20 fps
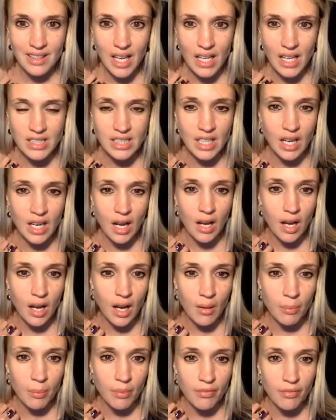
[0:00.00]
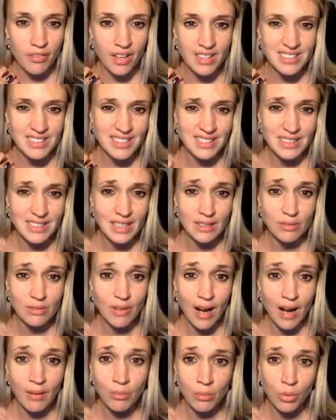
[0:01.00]
Actually, I prefer to sit
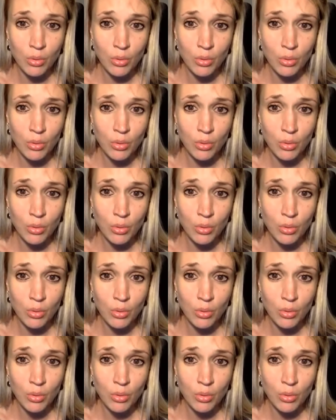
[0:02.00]
around